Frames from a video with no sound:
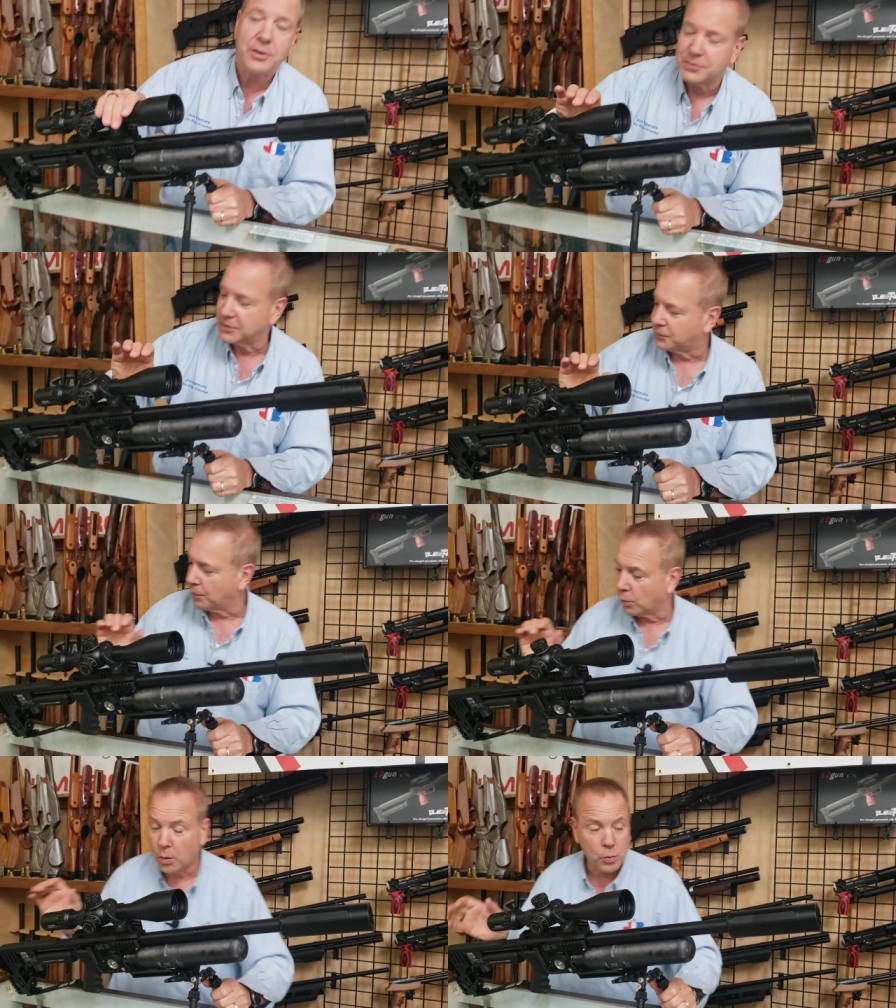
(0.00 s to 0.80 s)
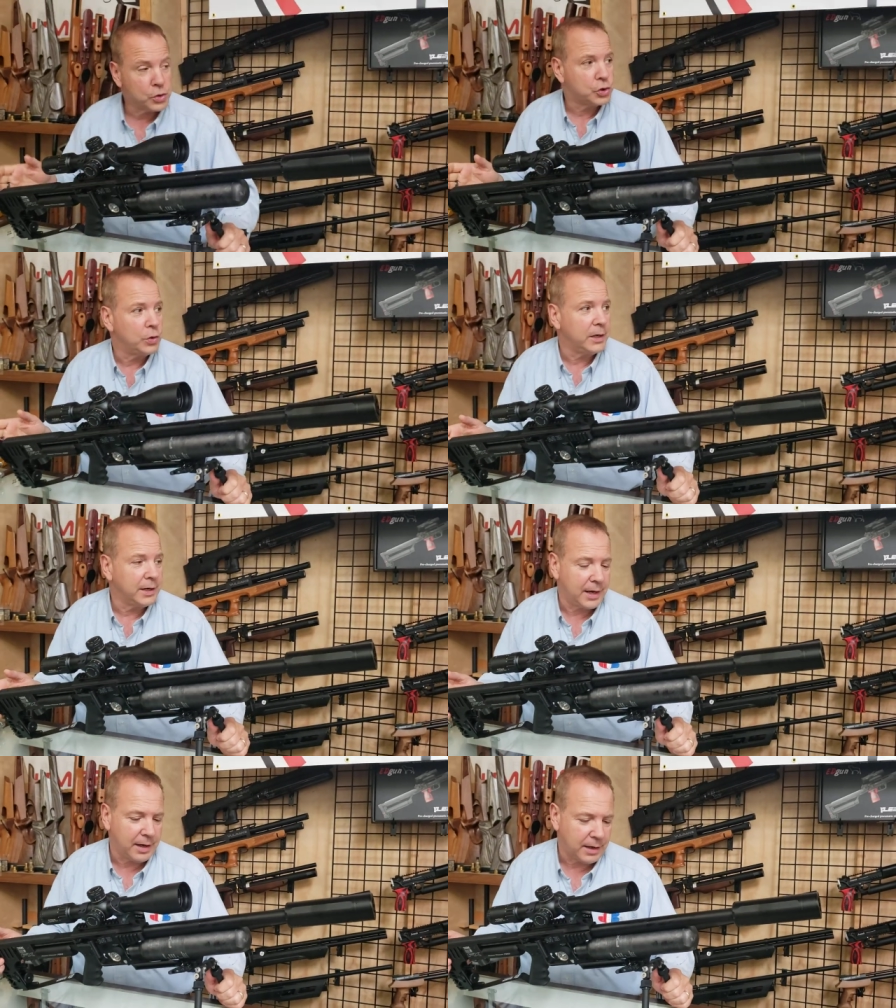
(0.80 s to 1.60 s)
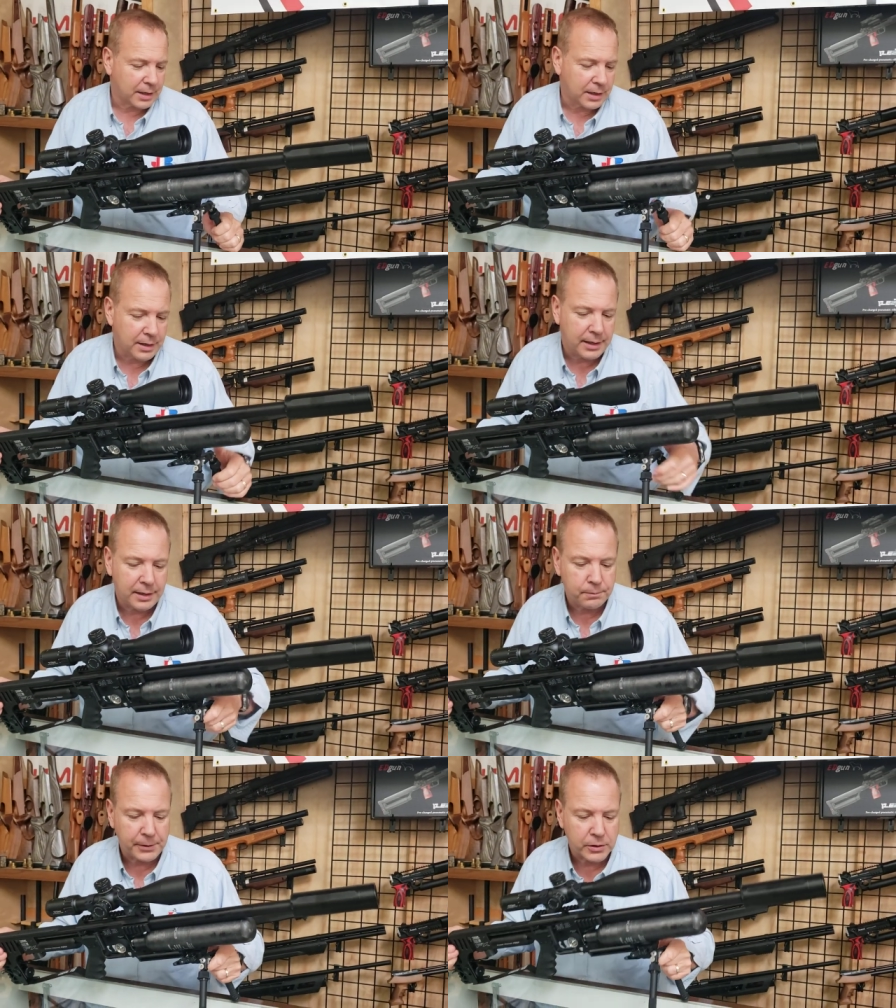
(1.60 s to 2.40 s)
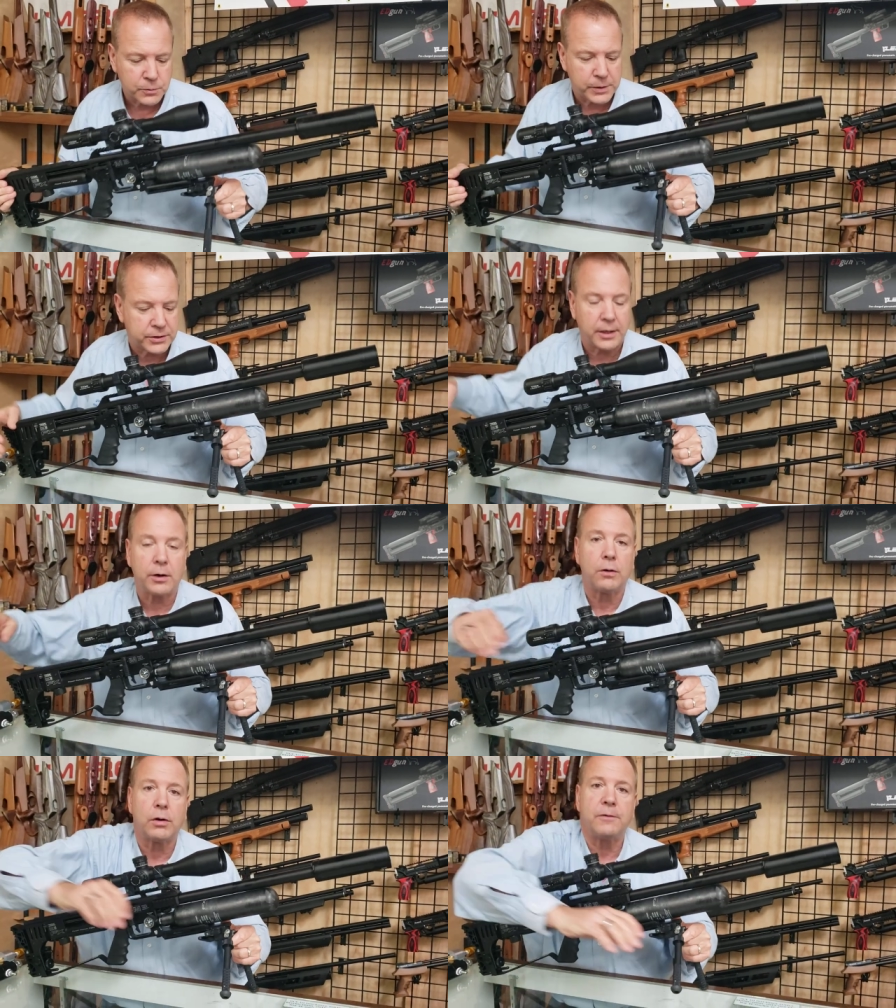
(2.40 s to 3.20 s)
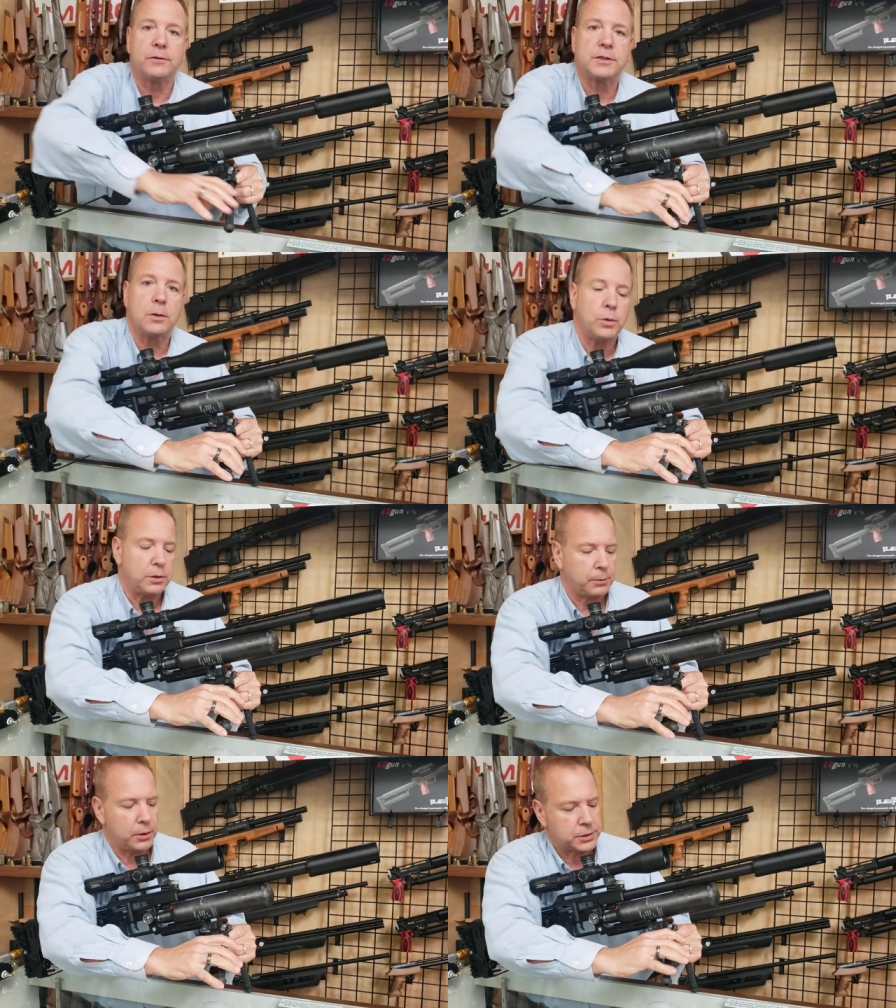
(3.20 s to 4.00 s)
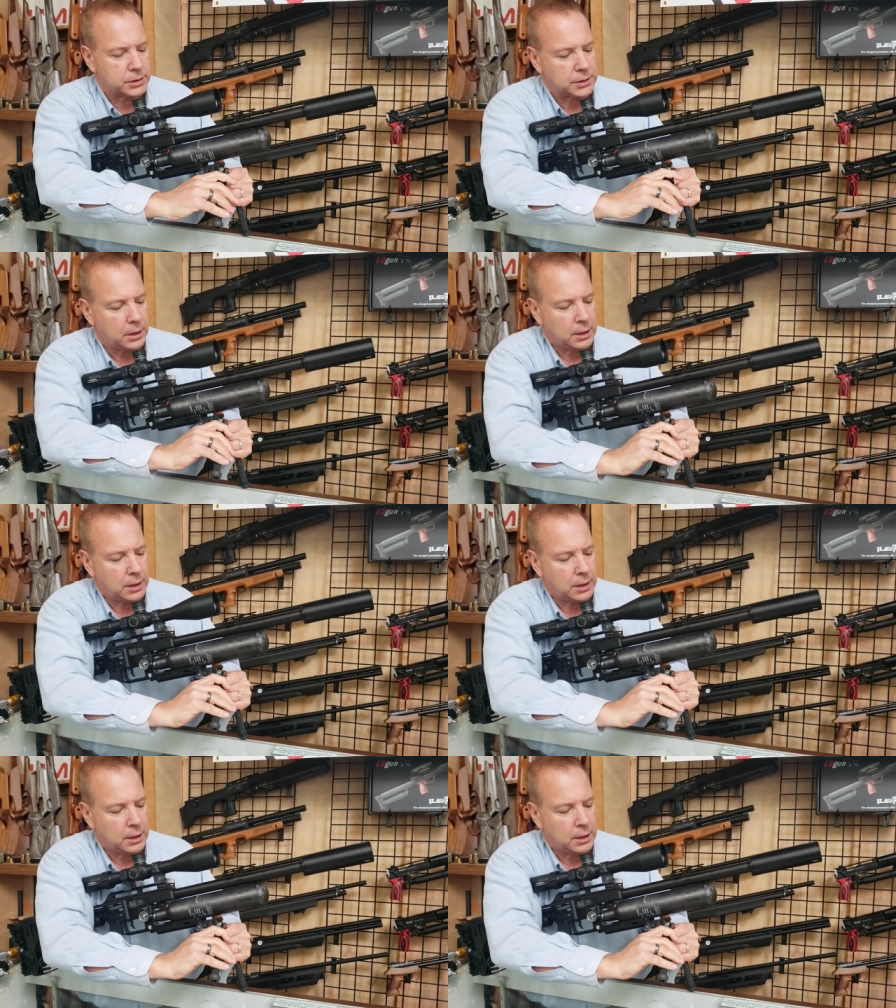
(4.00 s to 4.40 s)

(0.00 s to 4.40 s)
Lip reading: I use this for. When we're shooting a gun in, because we sight our rifles in when you purchase,